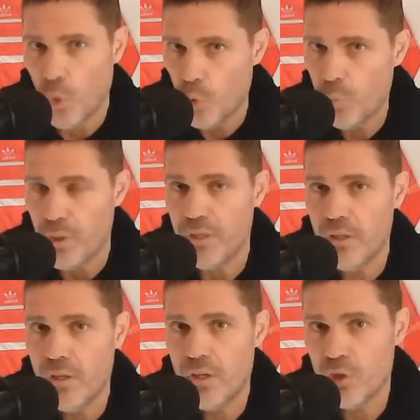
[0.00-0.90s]
open
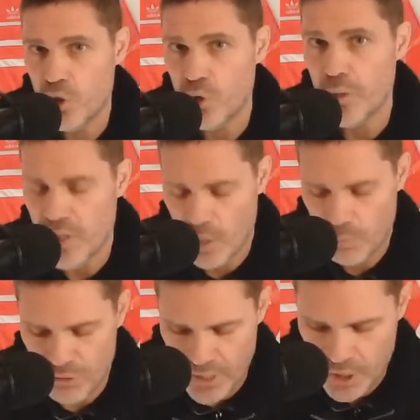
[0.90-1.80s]
to
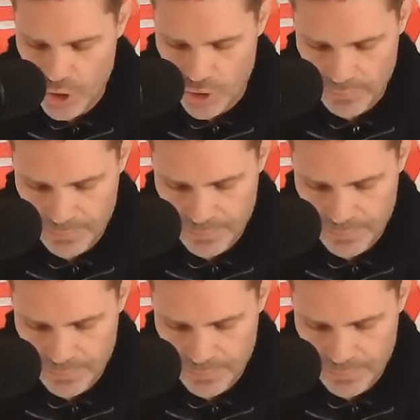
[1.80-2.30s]
interpretation.